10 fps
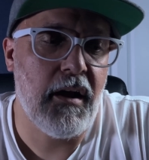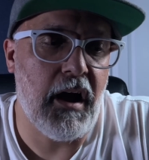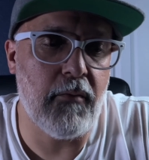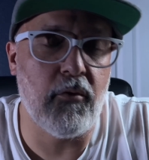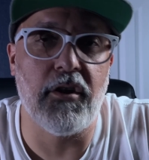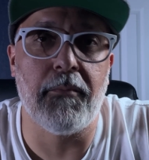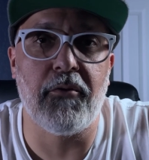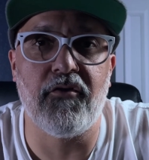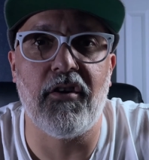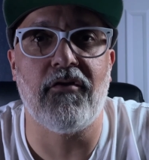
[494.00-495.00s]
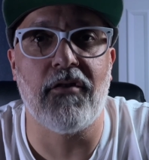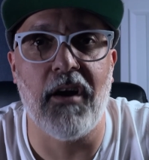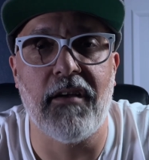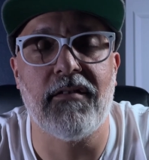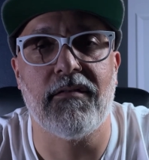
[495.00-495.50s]
I really appreciate you
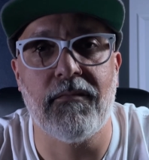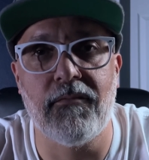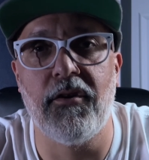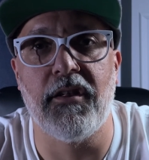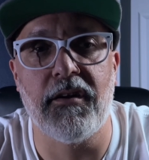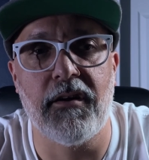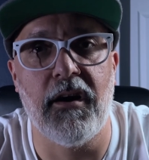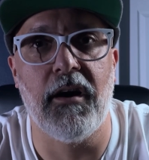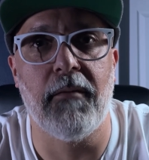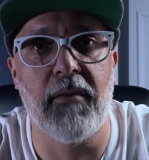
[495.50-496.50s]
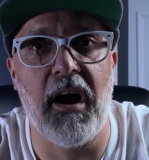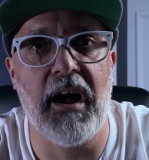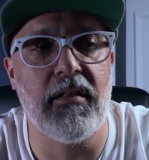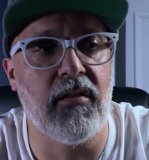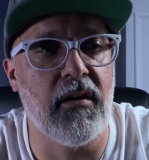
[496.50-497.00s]
guys, really.
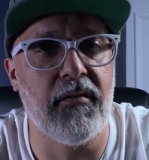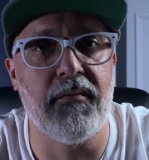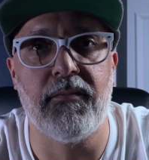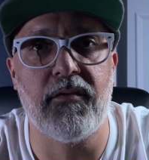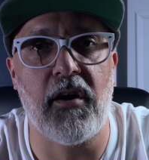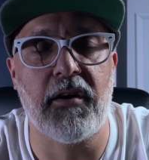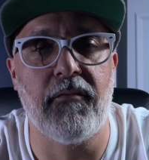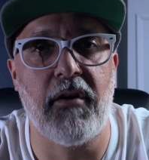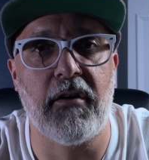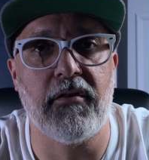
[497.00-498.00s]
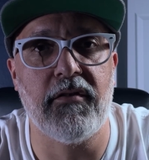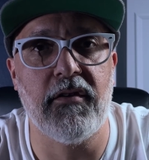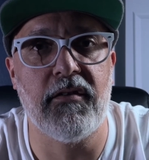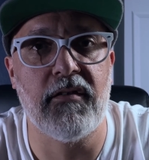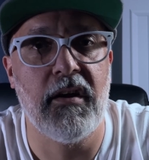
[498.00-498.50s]
I love talking
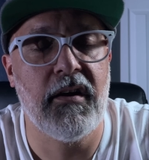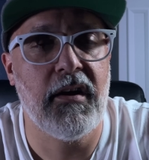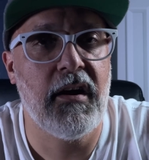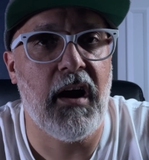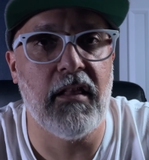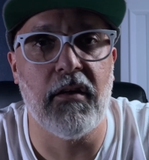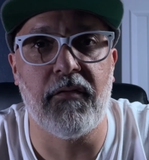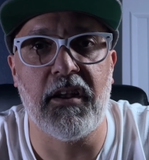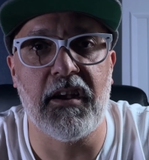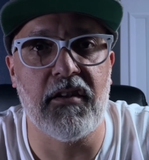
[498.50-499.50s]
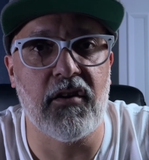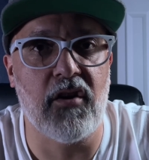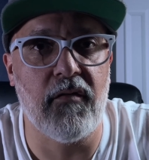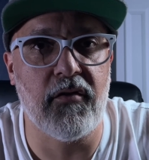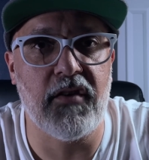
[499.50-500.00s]
fragrances. I love getting into
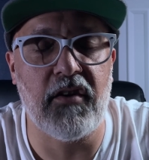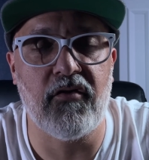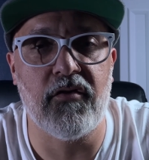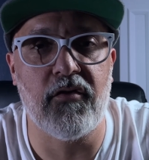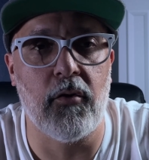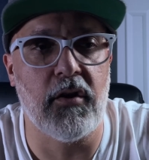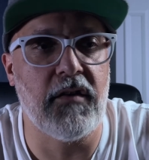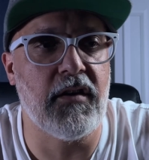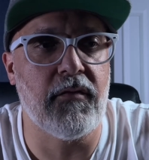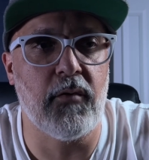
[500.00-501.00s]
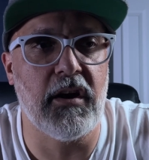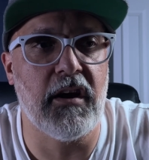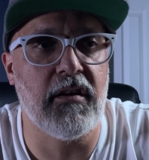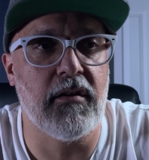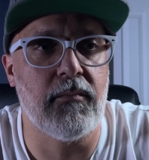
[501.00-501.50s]
conversations. So even if we
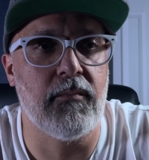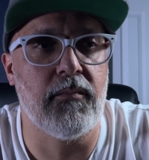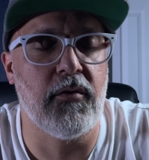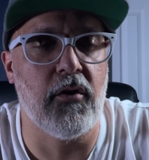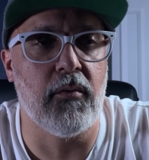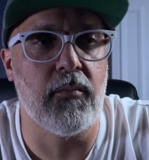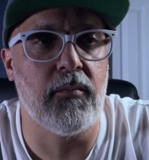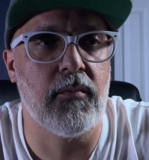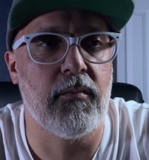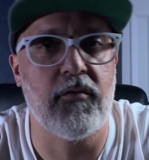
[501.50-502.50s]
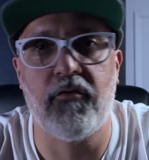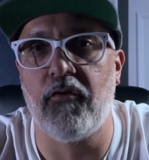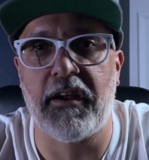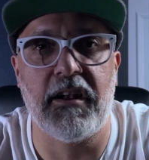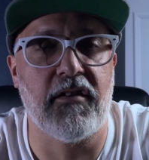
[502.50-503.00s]
end up,
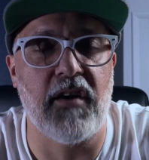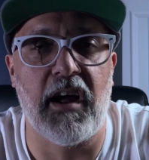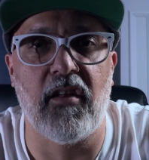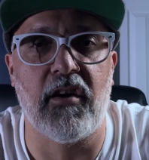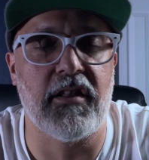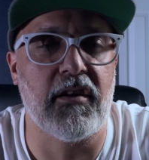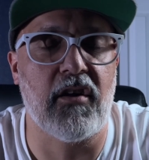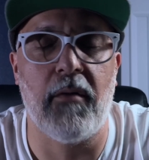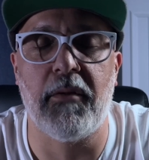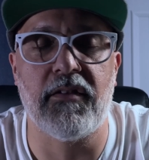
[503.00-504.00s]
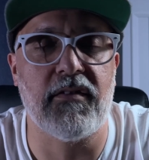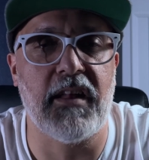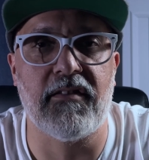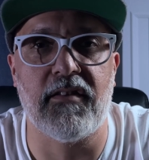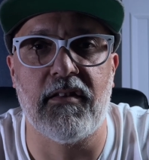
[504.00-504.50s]
striking a dialogue in the comments,
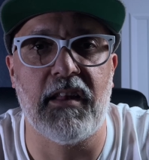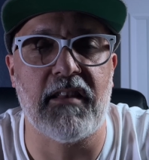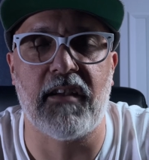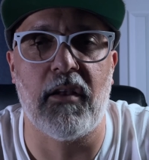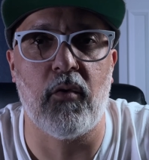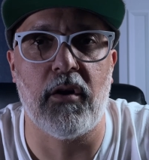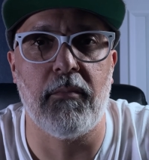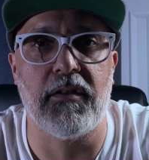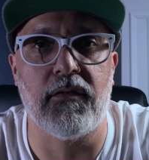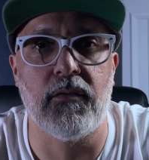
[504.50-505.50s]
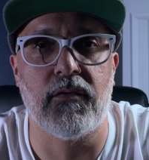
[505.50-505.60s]
that's kind of what I'm into.